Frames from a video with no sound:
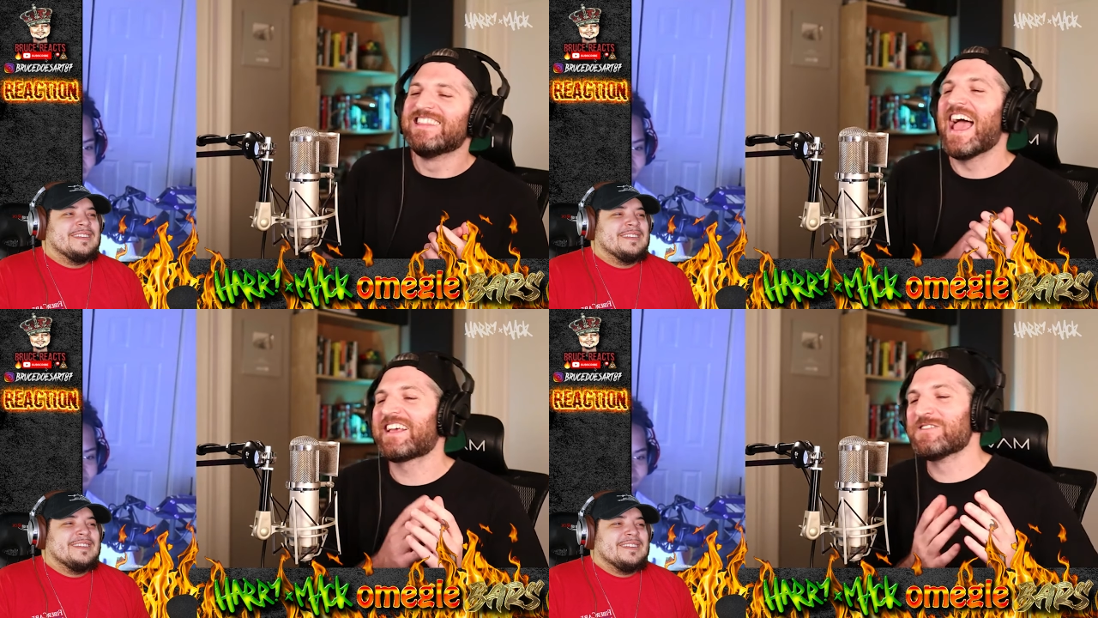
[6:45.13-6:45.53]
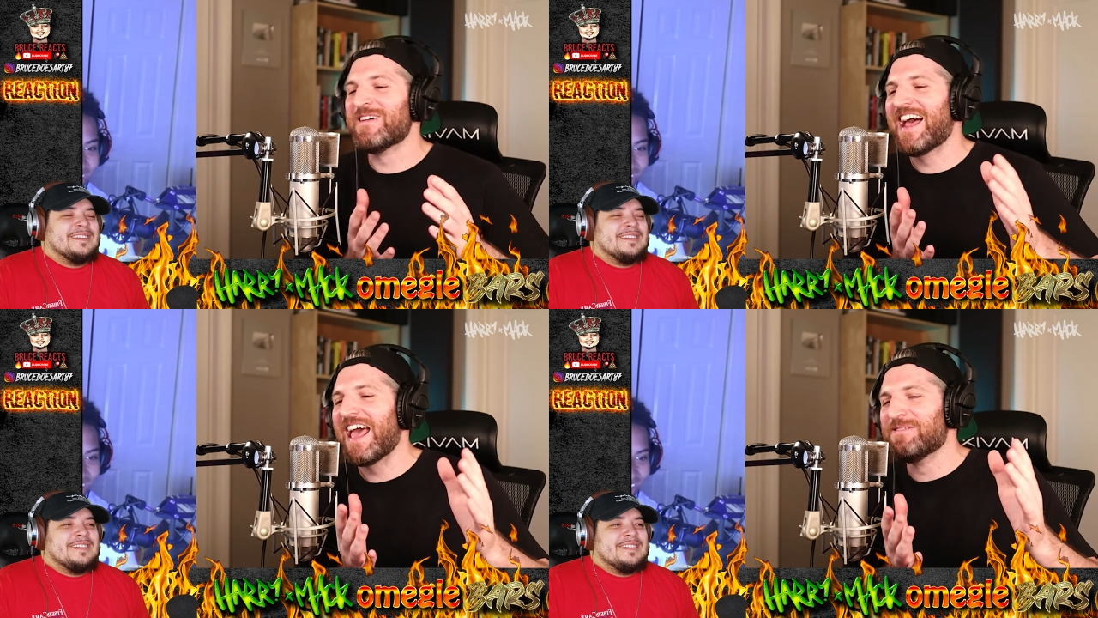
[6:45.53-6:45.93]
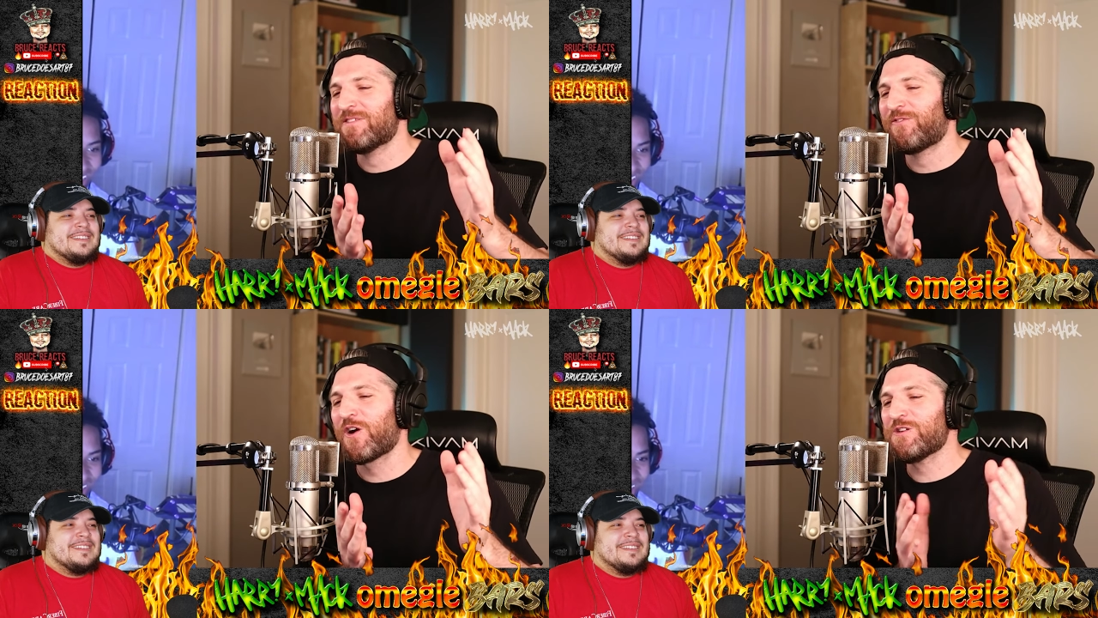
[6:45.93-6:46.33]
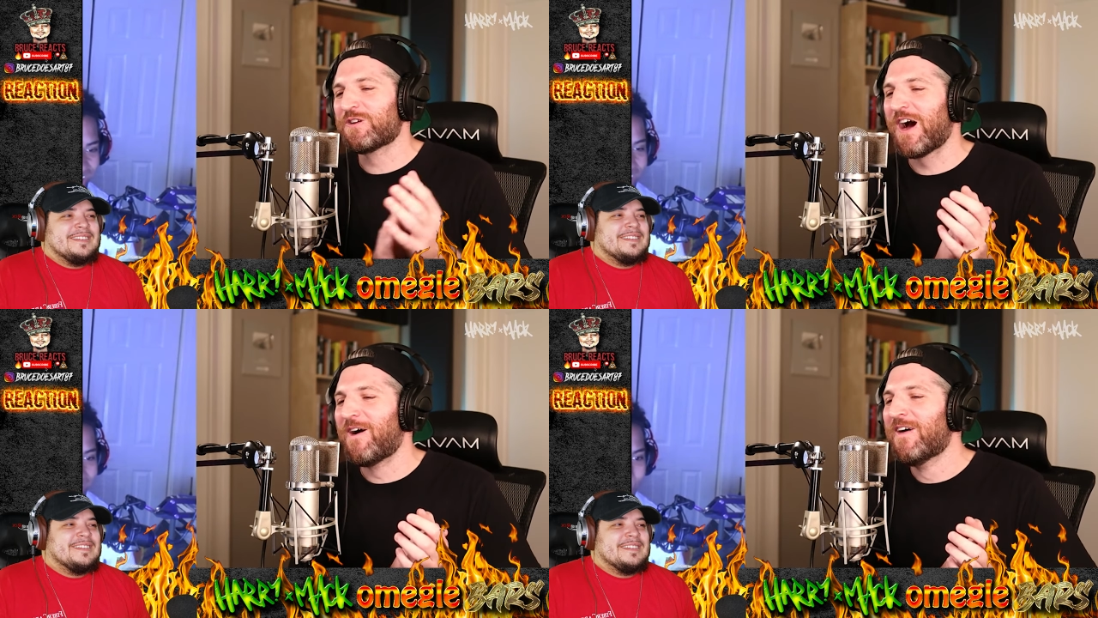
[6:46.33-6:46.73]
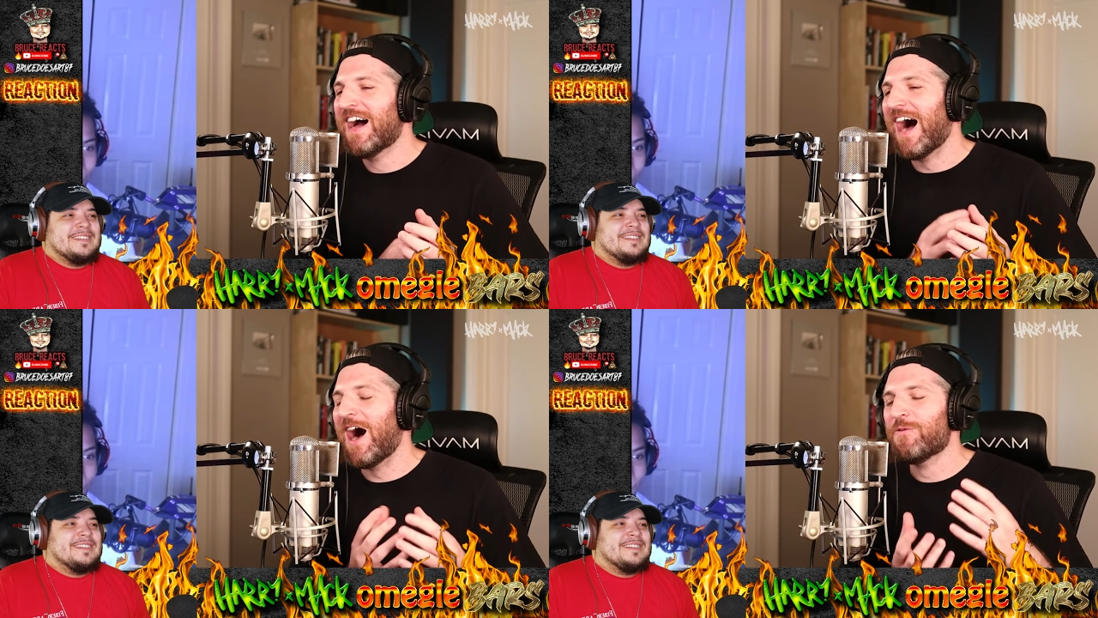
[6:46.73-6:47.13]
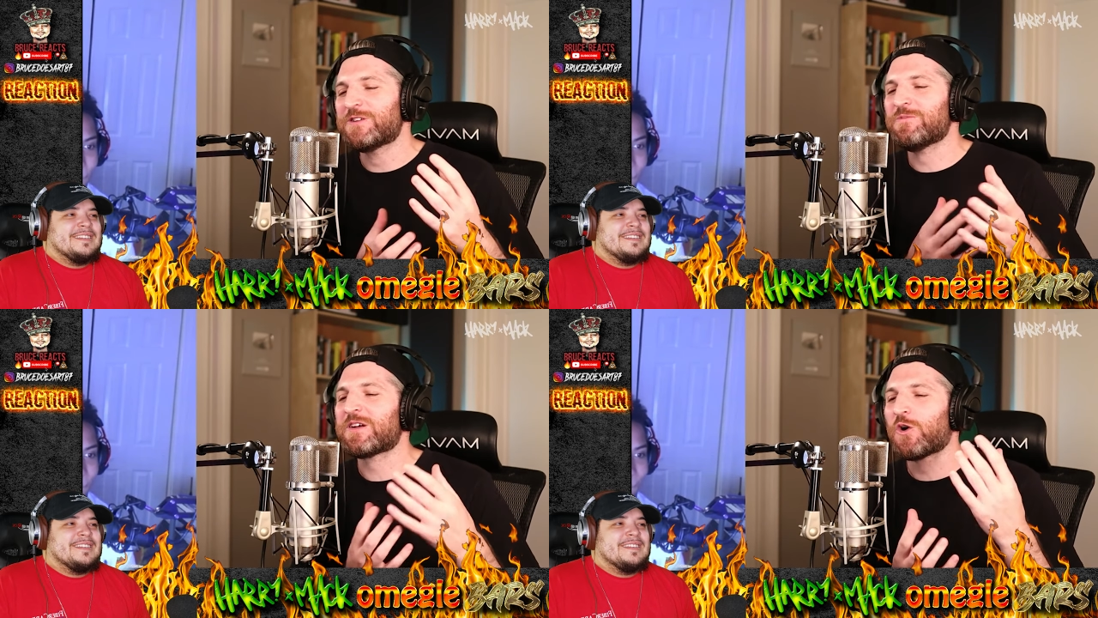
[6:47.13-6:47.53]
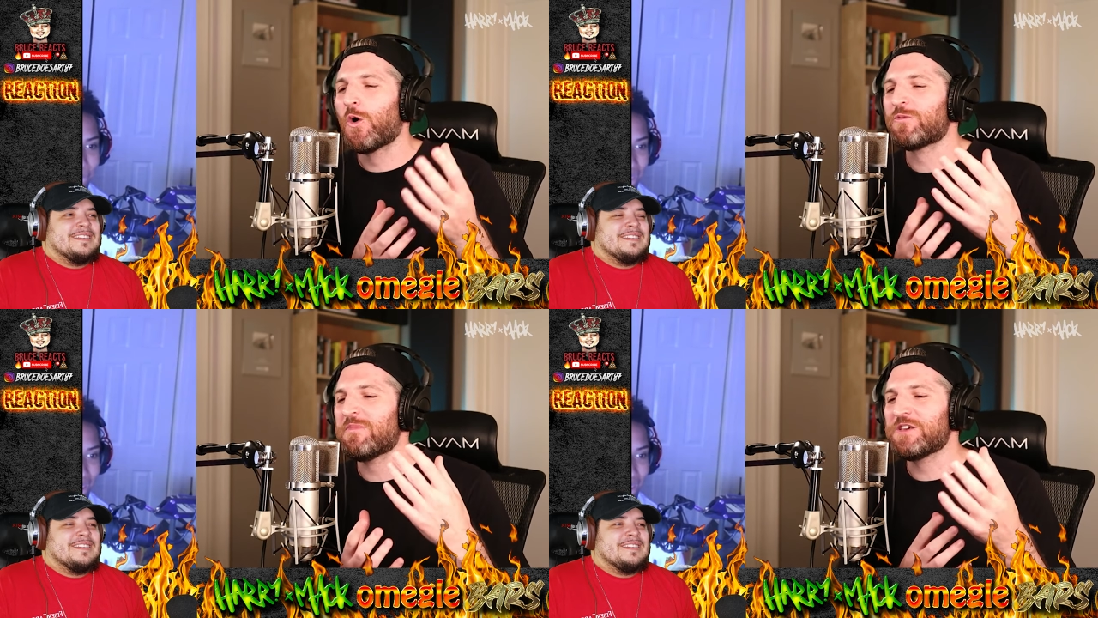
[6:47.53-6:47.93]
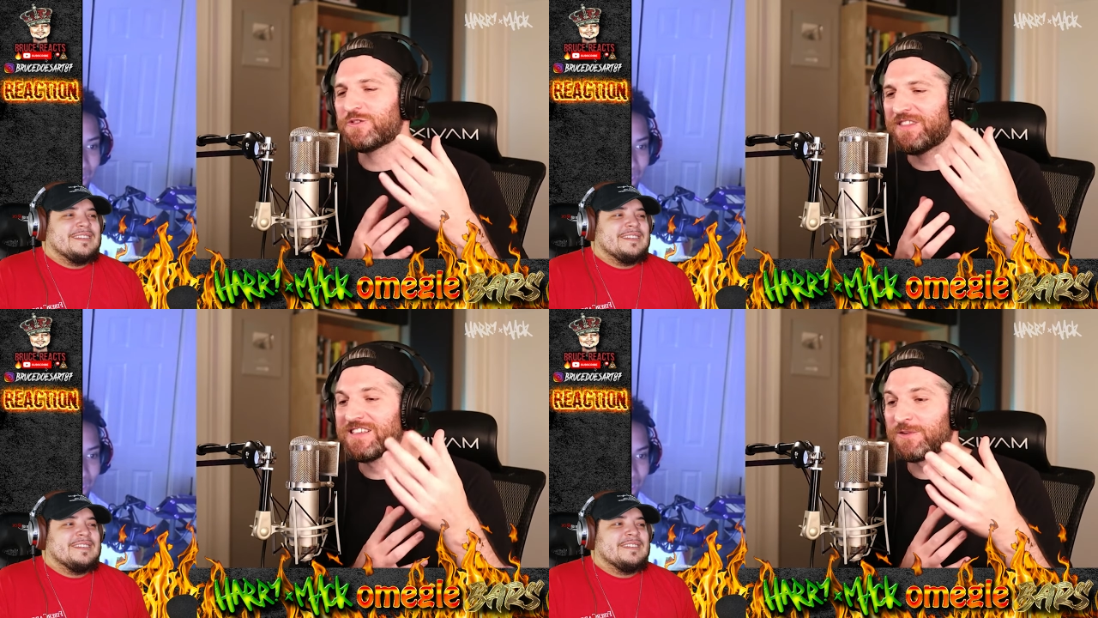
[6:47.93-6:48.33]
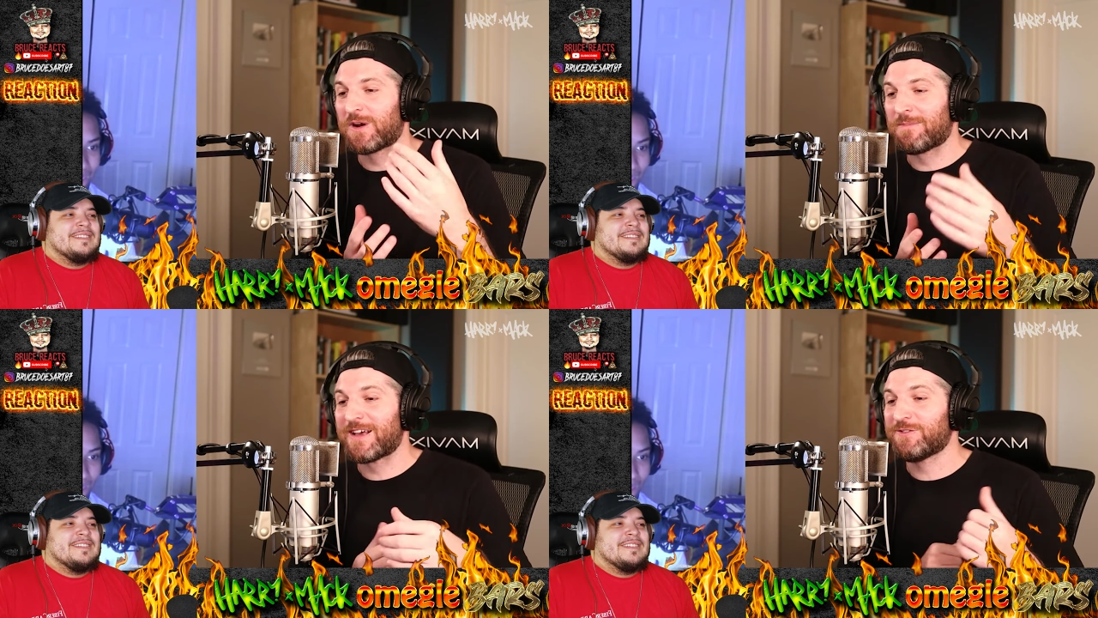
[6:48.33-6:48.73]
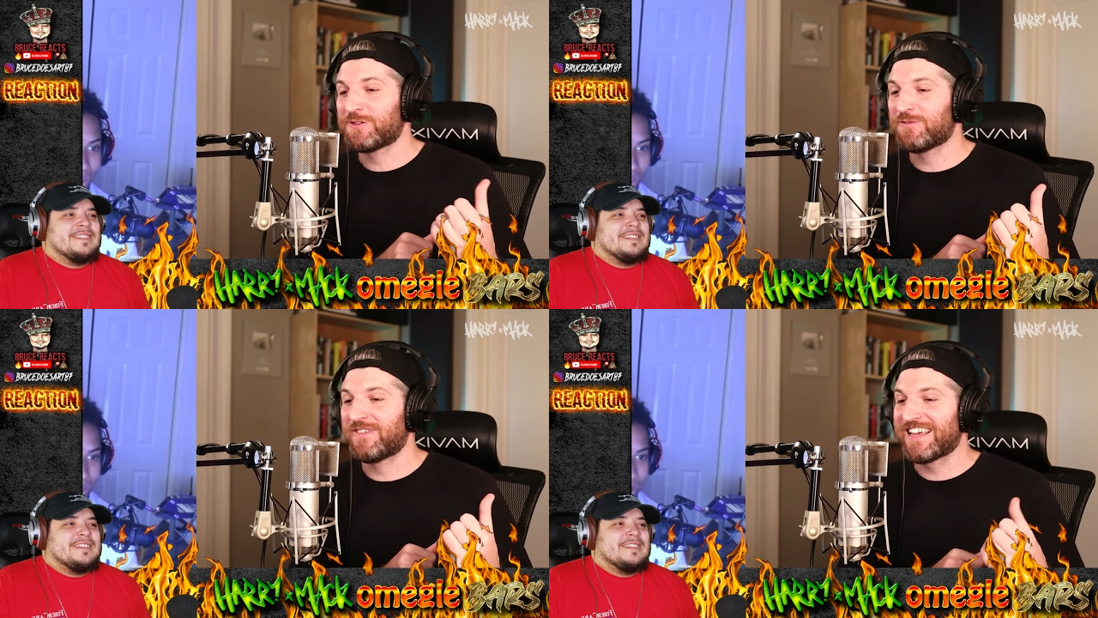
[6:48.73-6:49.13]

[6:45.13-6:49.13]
Speaker 1: Thank you, man. Hey, before you go, uh, would you be cool mm. with me using this in one of my YouTube